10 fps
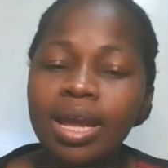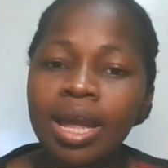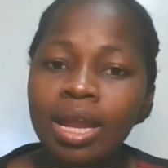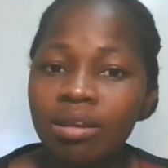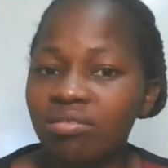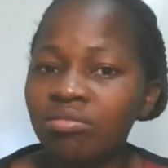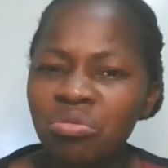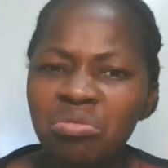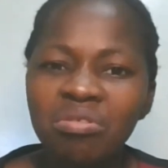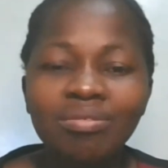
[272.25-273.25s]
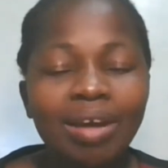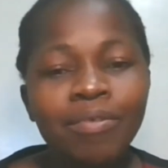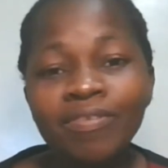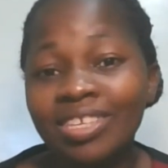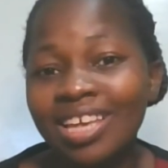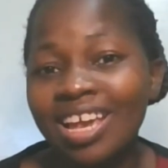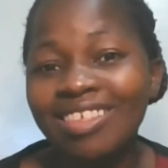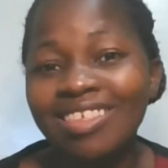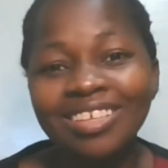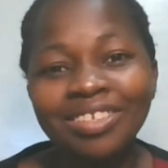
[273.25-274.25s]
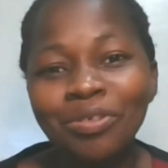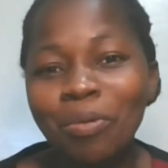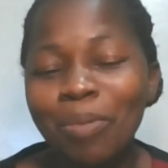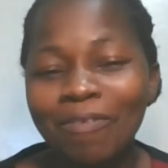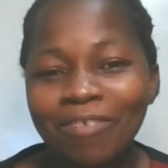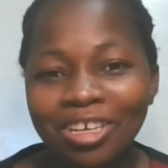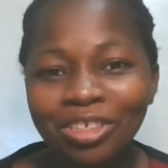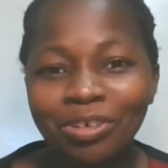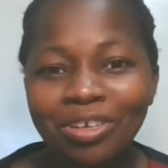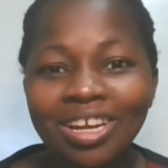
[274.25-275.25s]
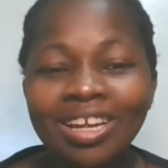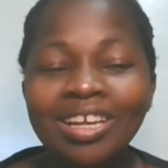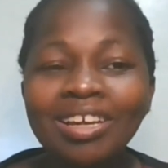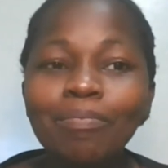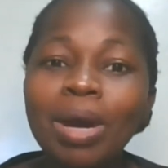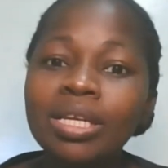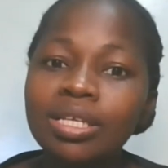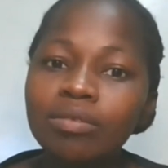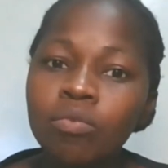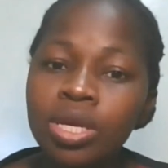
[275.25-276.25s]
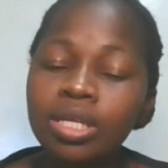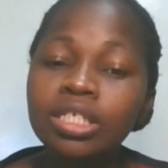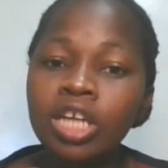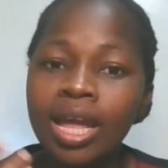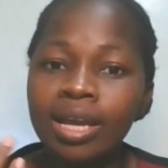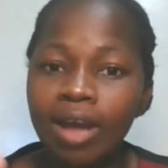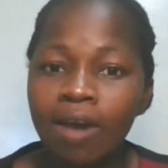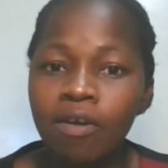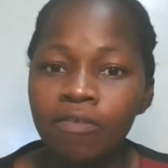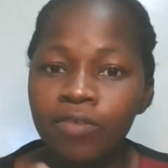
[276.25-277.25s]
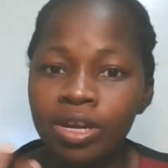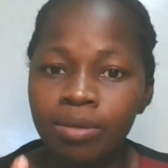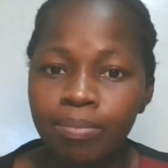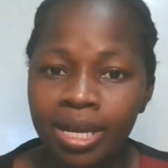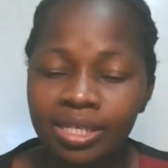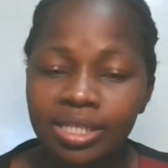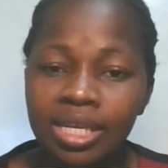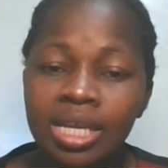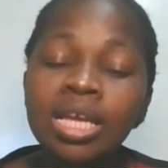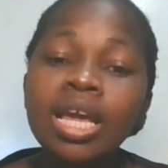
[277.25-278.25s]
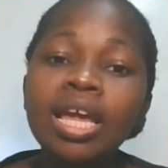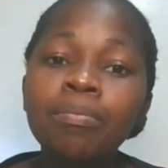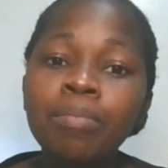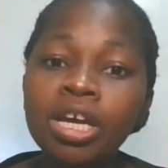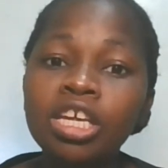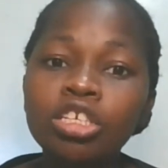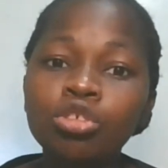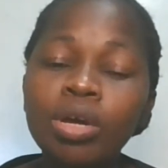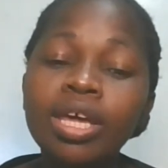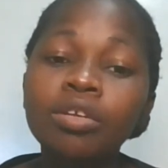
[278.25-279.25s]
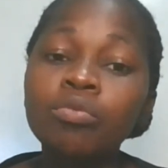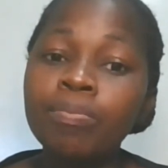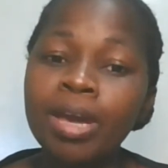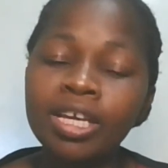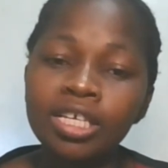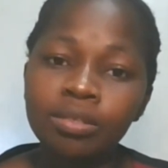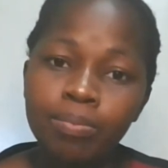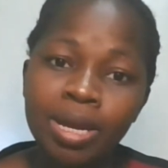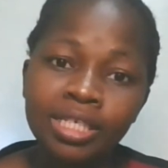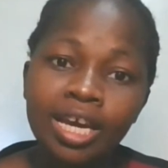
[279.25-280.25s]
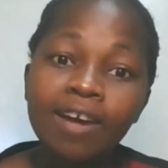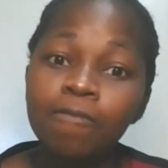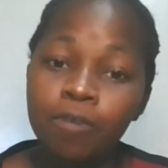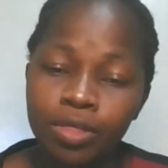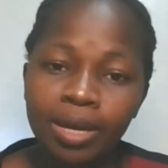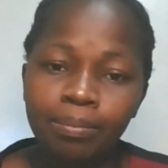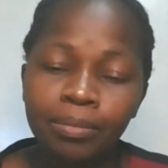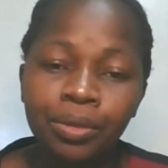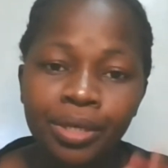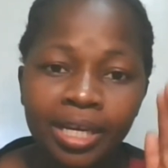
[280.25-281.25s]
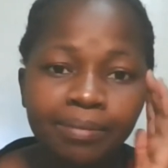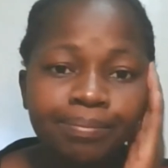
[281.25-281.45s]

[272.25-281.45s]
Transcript: And, you know, we've said there's no perfection, but we're trying our very best and making sure that we make it better for them, okay?